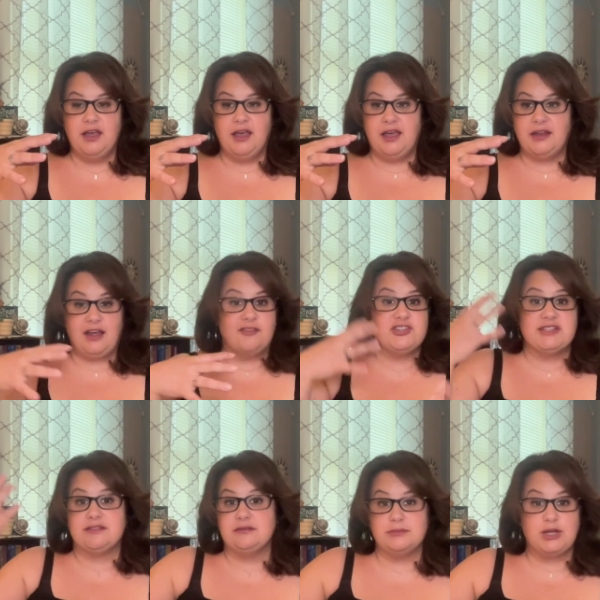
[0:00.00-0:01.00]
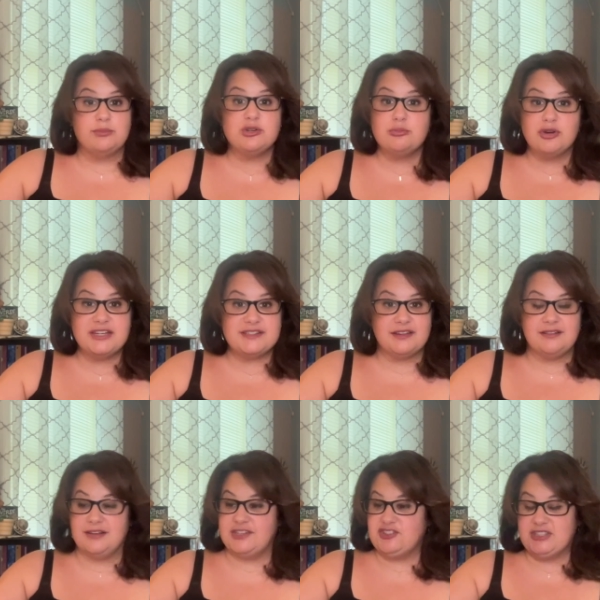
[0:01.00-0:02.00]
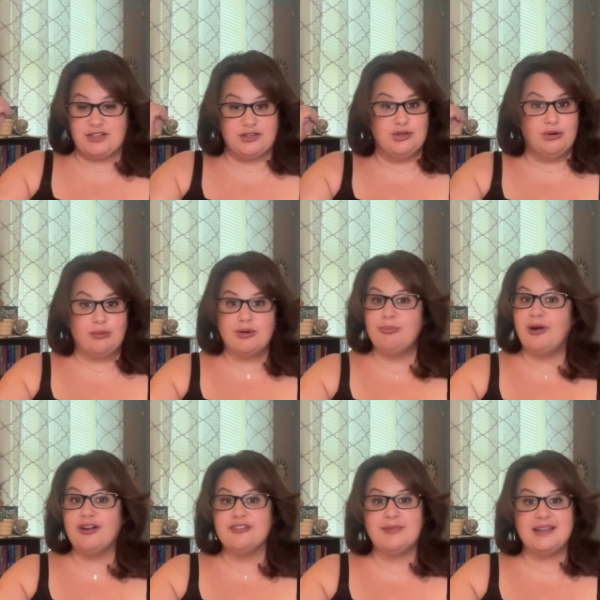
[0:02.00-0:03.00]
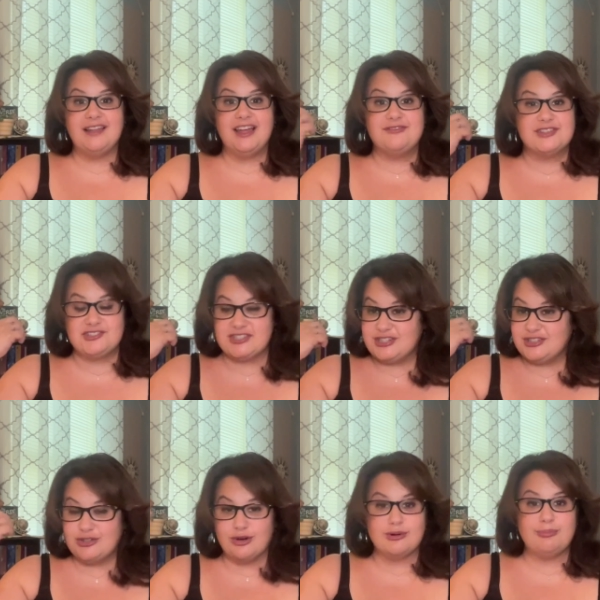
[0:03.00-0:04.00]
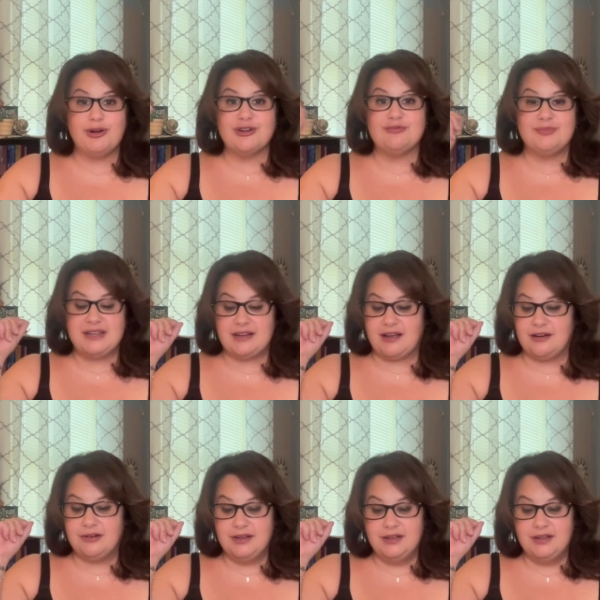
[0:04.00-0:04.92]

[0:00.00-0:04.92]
And I've just come to embrace it. It's just a normal part of my life. It's just a normal part of me now.